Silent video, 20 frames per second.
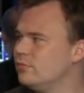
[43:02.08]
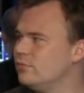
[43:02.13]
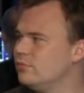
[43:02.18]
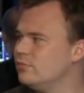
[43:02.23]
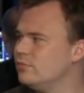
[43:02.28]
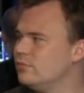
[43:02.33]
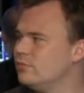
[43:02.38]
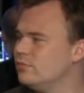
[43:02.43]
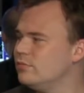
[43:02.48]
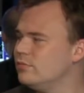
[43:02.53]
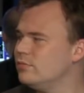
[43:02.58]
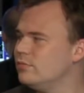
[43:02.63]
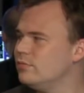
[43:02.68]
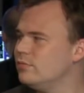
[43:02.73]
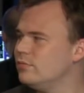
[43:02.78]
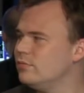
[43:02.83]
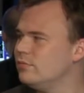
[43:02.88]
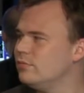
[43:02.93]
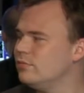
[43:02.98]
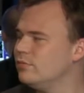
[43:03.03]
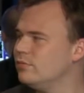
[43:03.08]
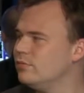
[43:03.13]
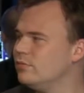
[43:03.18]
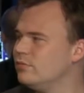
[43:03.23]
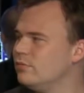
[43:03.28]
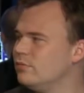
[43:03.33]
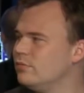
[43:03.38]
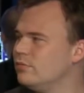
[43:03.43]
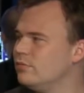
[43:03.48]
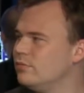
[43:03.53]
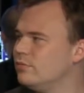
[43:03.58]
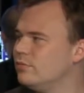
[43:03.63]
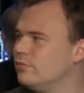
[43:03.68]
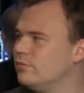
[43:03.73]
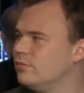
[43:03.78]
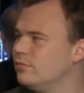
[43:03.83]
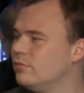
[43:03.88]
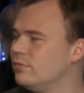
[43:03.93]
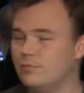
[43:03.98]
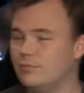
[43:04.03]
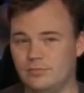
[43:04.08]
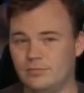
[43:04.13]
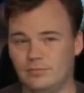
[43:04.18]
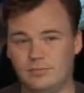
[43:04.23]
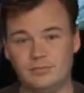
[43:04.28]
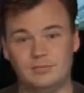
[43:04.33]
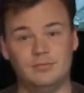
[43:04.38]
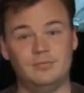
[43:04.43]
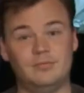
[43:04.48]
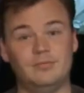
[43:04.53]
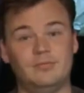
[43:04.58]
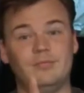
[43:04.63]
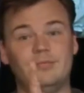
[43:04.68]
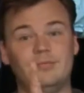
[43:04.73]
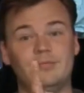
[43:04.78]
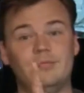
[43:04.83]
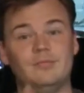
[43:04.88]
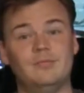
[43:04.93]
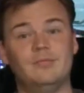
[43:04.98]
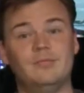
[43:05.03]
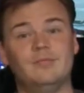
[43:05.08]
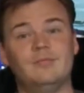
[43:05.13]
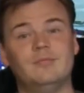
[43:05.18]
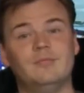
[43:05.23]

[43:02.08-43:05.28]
(silent)